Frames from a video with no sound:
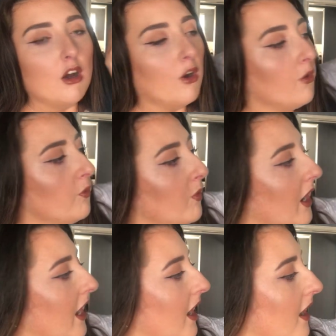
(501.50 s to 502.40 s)
Oh
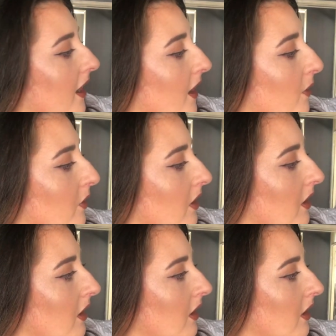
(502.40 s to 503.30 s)
wow.
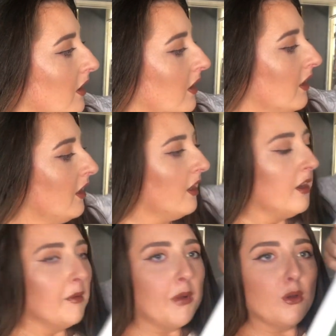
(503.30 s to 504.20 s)

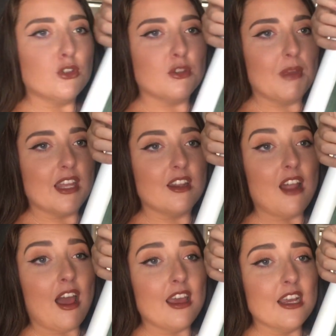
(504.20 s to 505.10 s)
Potion making,
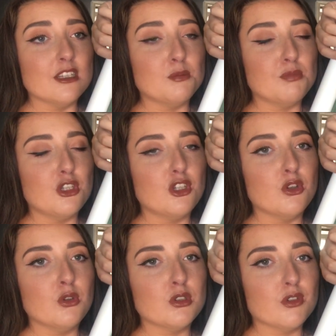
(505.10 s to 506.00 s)
that is
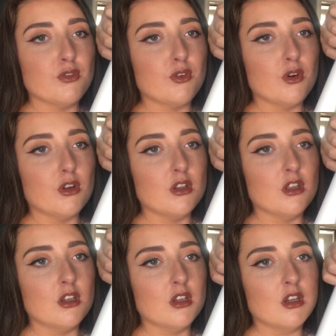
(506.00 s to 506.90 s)
beautiful.
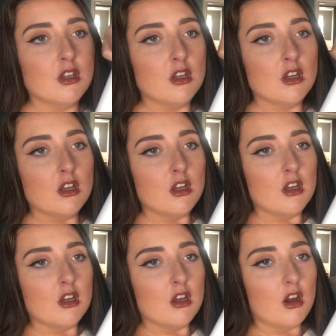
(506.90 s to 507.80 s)

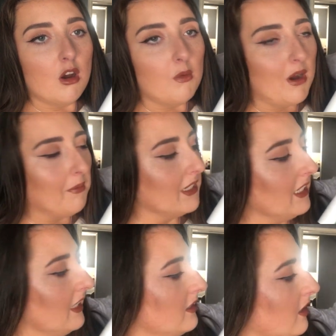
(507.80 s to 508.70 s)
Oh wow, I
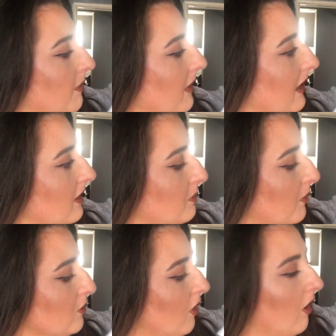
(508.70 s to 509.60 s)
need to go and get these
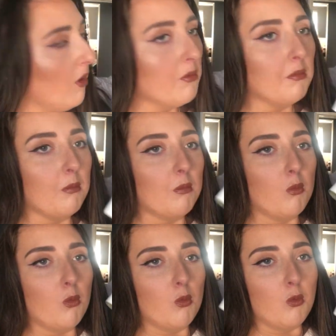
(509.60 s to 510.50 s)
books. Oh,
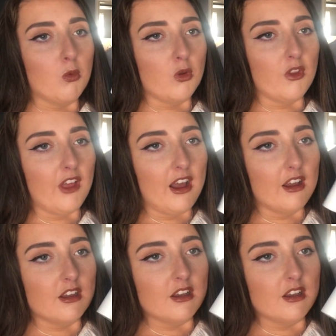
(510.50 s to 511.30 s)
look at that.